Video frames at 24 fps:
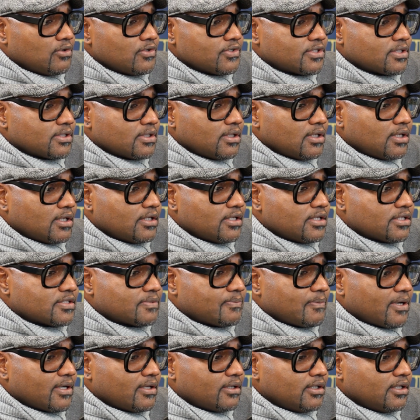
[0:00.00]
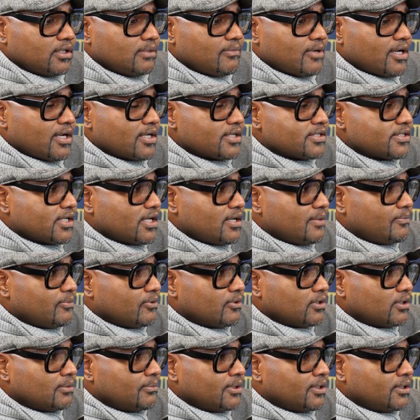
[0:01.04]
mostly it's by lead by
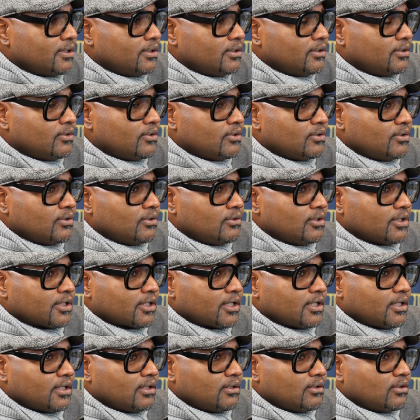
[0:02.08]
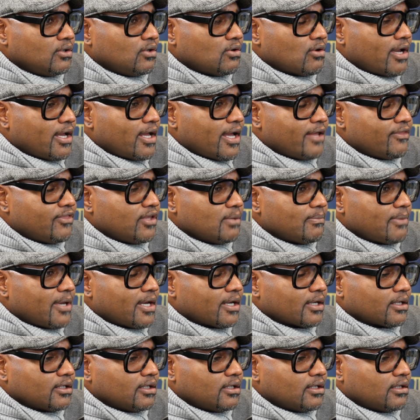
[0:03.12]
example. I mean, you look at, I think
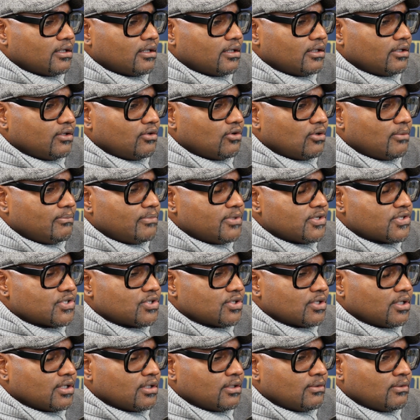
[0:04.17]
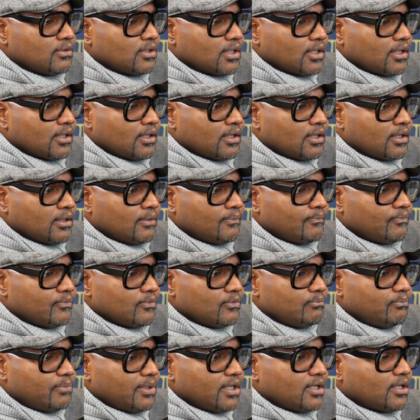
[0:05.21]
back, in Michigan,
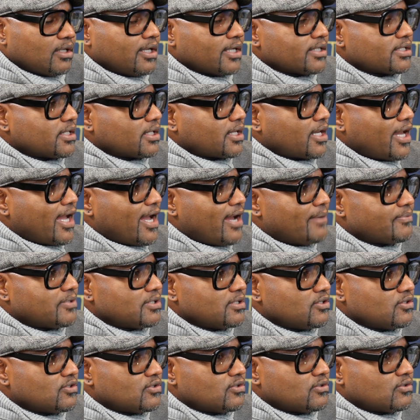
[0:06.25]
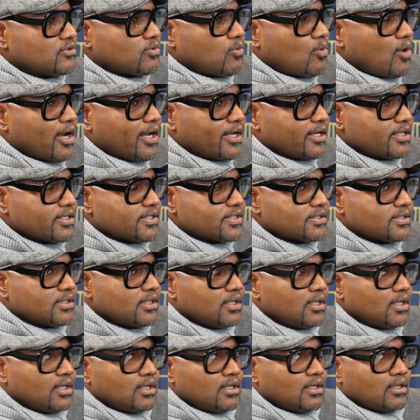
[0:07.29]
being elected captain twice,
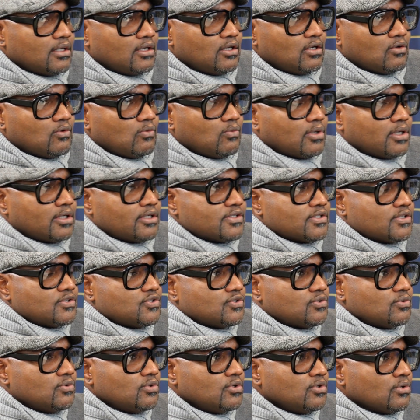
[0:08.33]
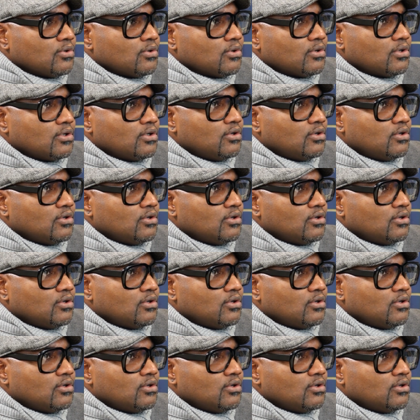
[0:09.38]
one as a junior,